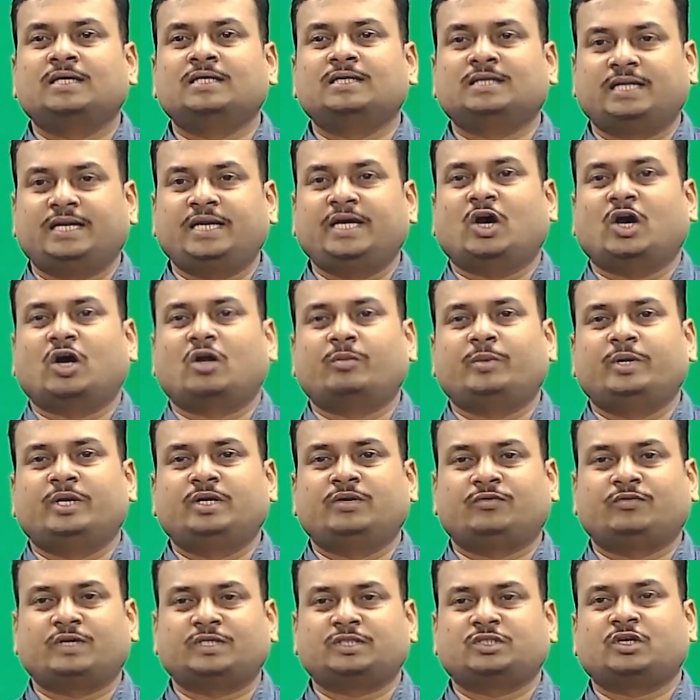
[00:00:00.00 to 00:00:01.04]
3
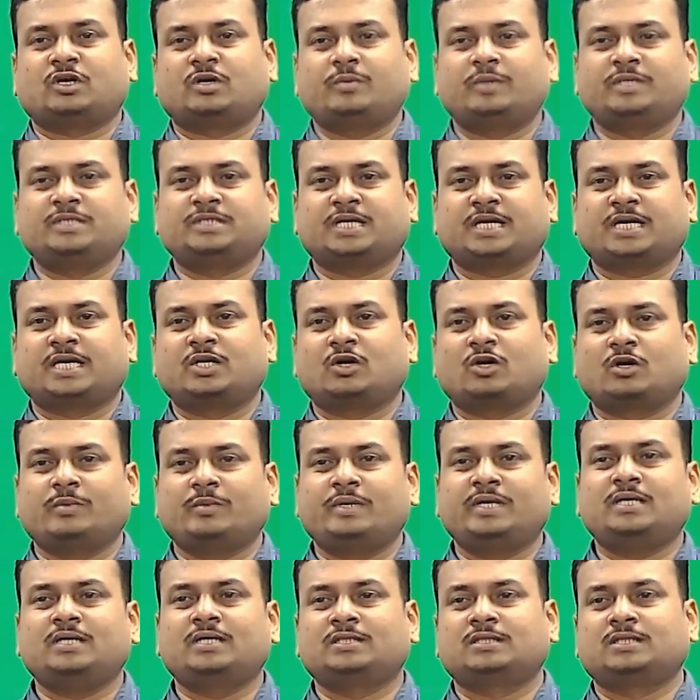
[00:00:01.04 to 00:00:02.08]
orbit, first orbit, second
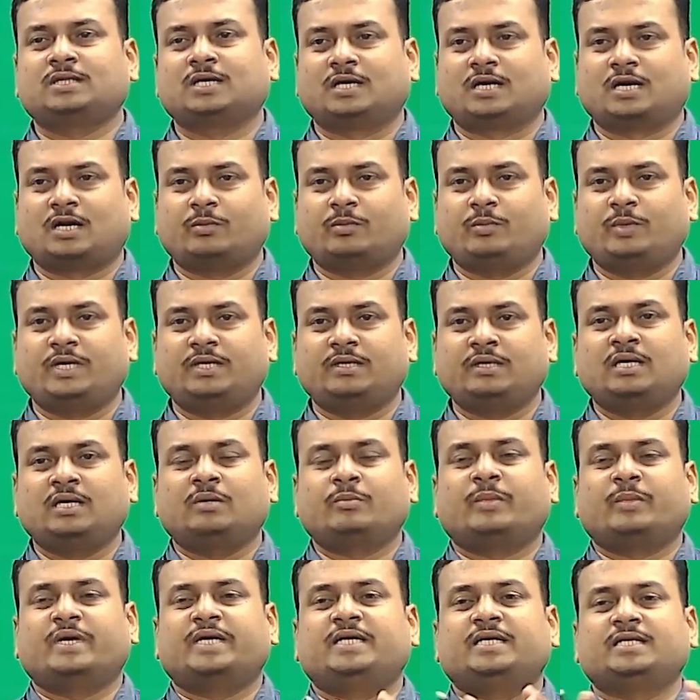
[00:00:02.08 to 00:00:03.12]
orbit, third
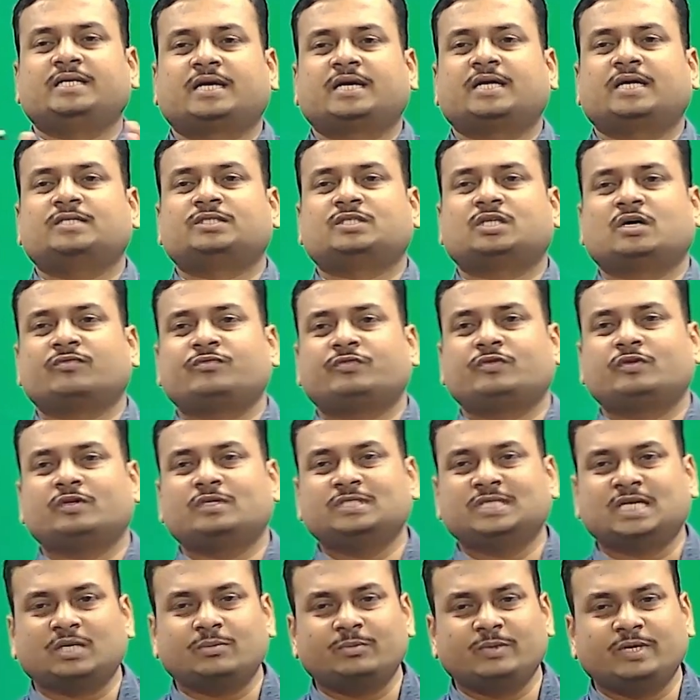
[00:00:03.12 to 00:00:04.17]
orbit. But in case of
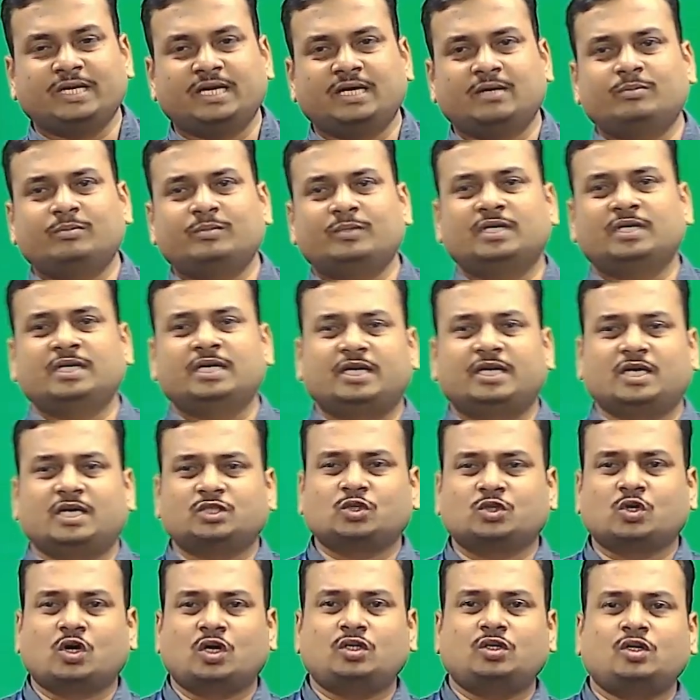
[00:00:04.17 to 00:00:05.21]
germanium, it
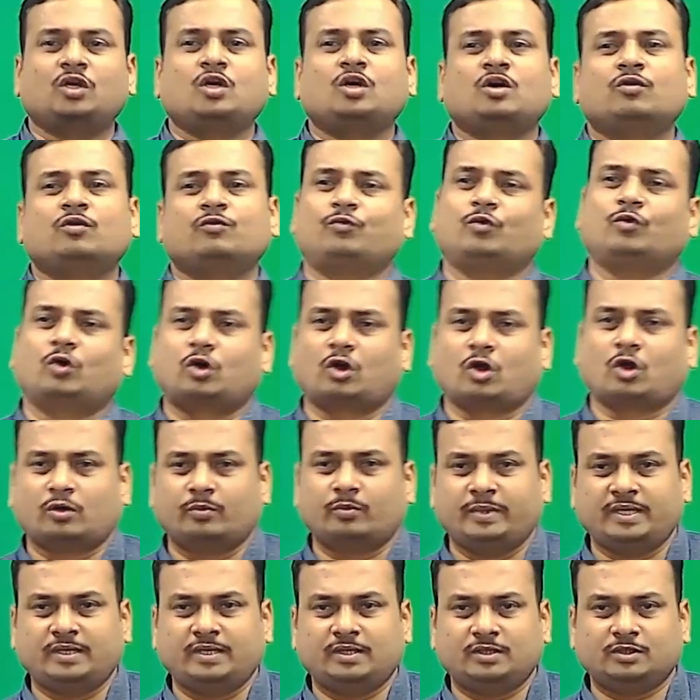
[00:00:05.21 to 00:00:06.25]
has got 4
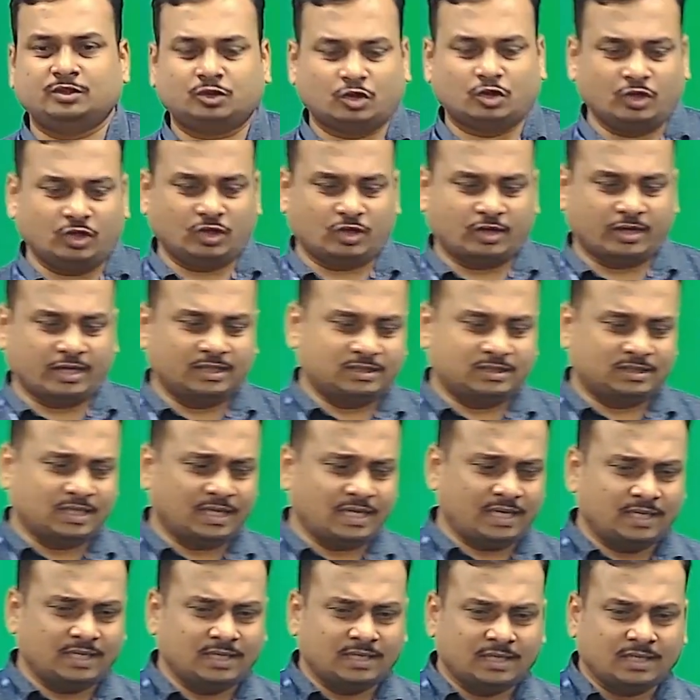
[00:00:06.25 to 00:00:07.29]
orbit. So you can
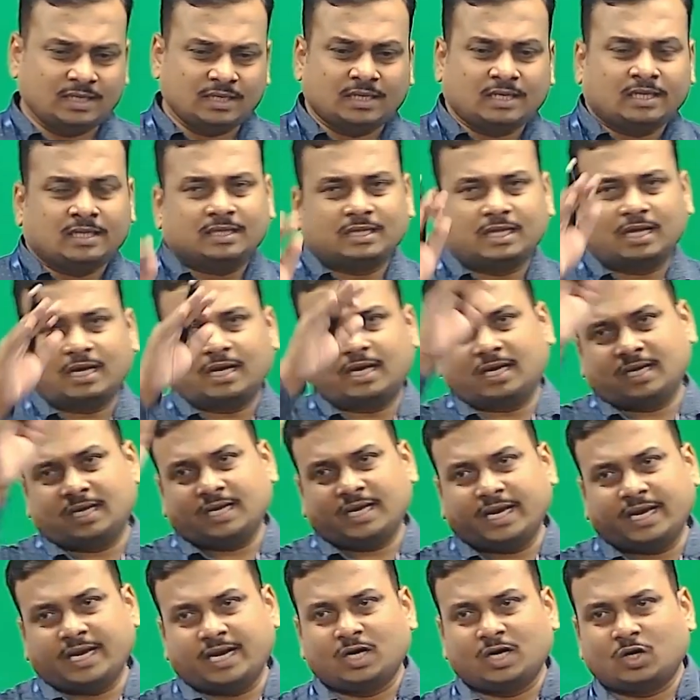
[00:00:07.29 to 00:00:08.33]
say
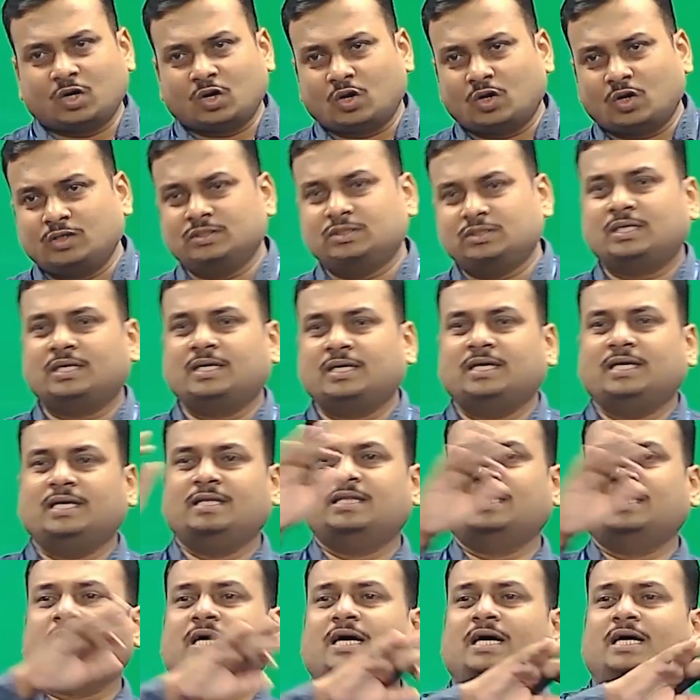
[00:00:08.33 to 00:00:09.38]
the electrons
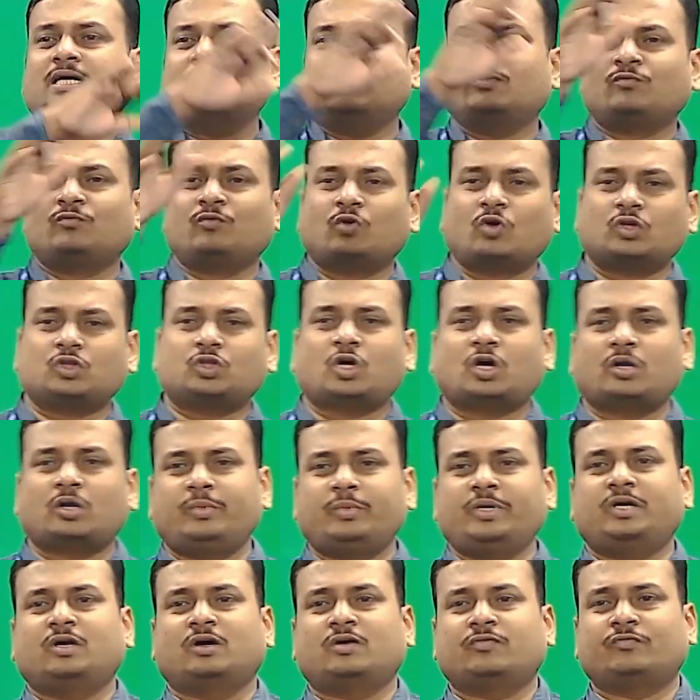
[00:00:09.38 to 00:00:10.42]
in the fourth
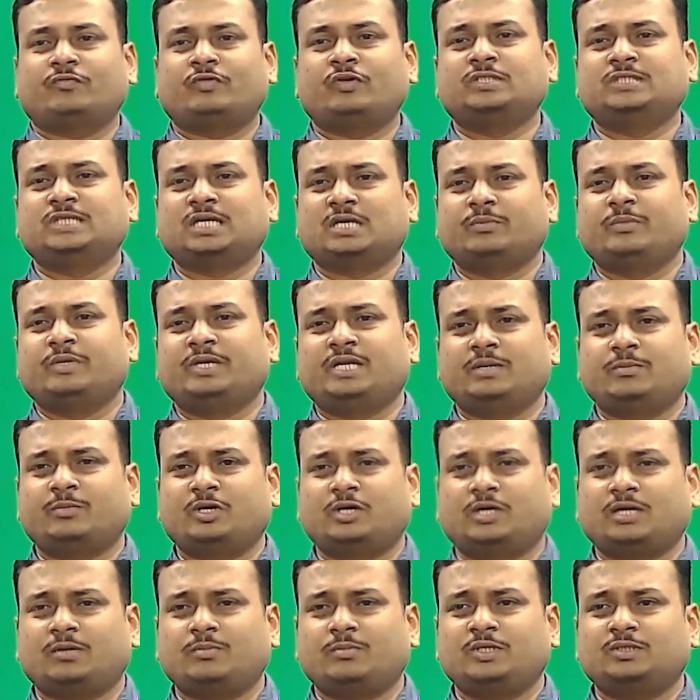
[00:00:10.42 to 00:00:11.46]
orbit of germanium
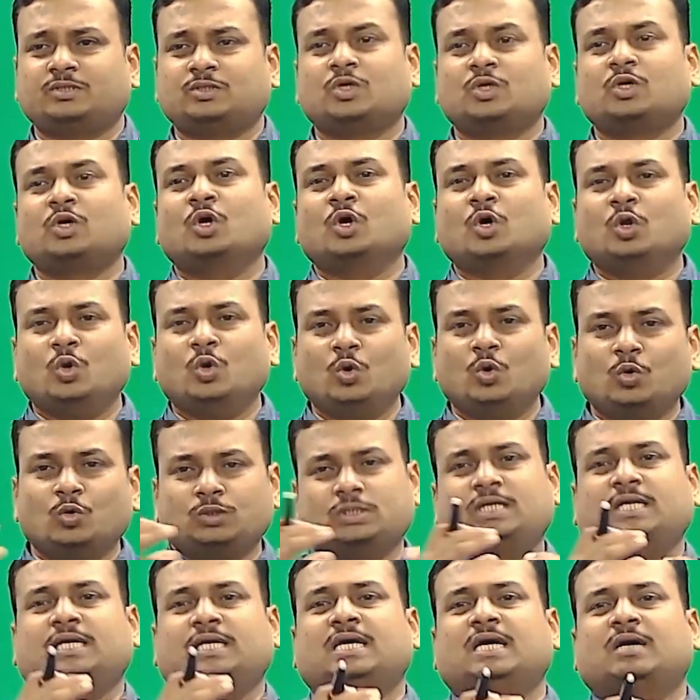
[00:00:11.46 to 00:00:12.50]
atom is
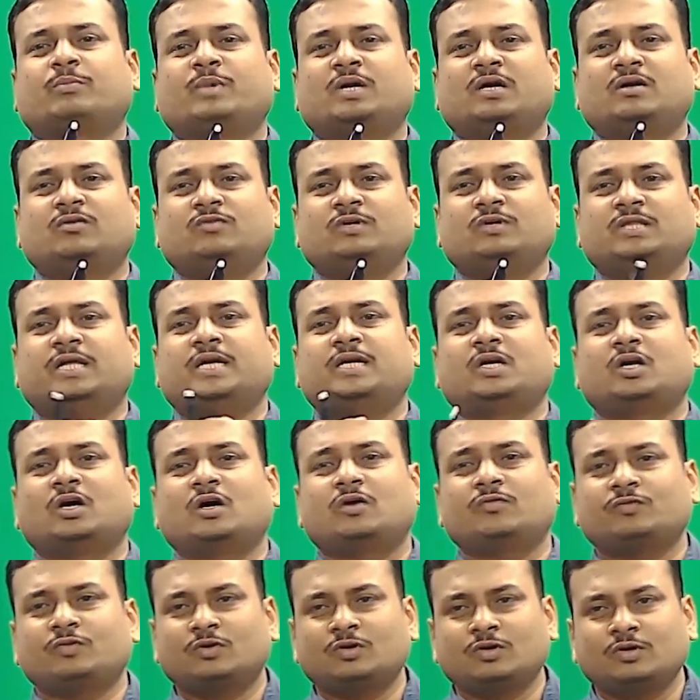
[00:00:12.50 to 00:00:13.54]
loosely coupled with that
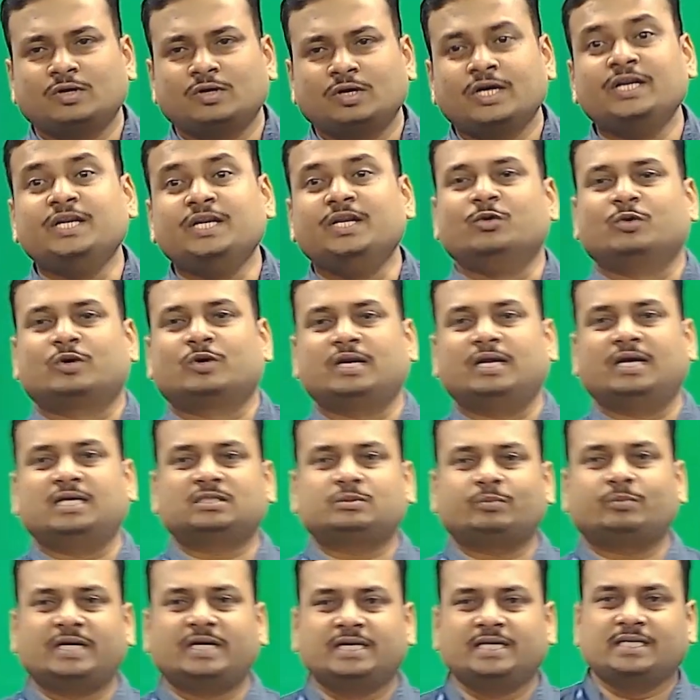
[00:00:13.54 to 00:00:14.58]
of
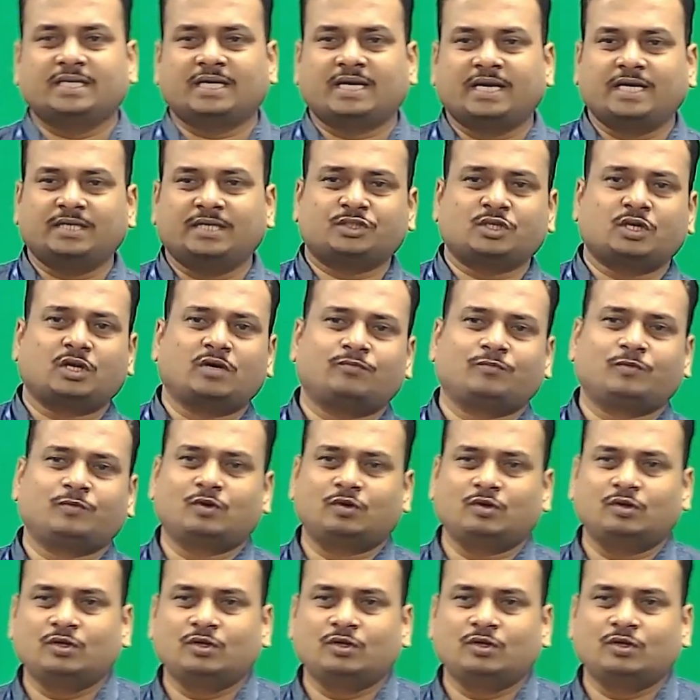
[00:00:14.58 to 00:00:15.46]
nucleus. But in case of